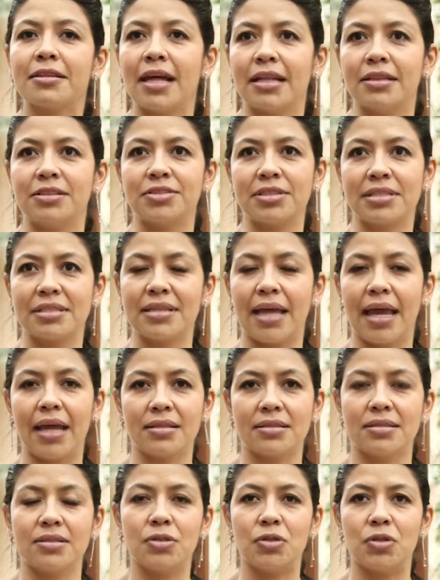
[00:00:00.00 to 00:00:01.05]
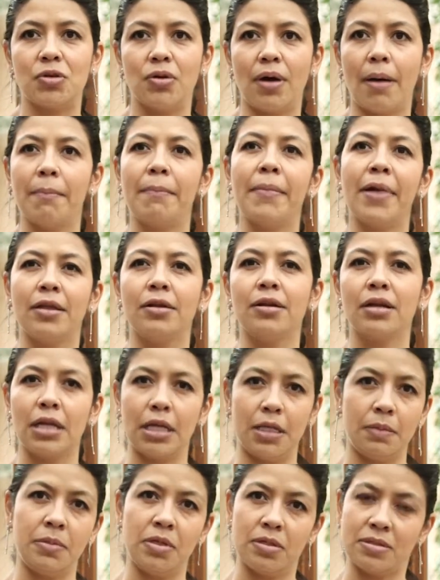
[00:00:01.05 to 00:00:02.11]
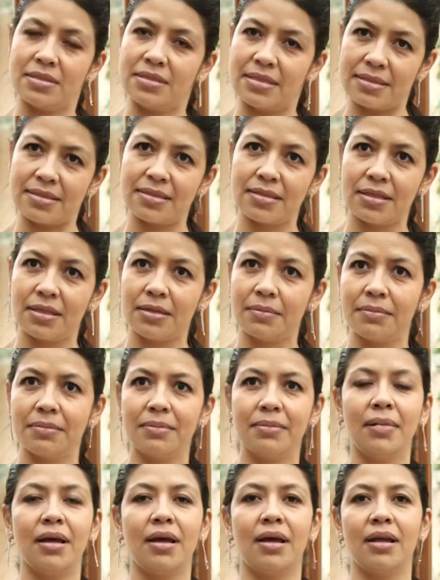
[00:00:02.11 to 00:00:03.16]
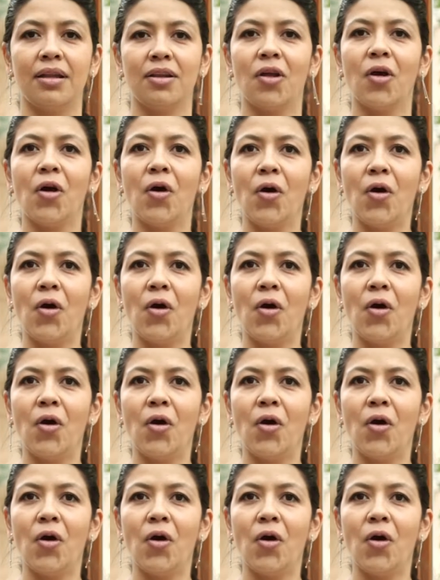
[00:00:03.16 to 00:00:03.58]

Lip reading: that translates into a better immune system and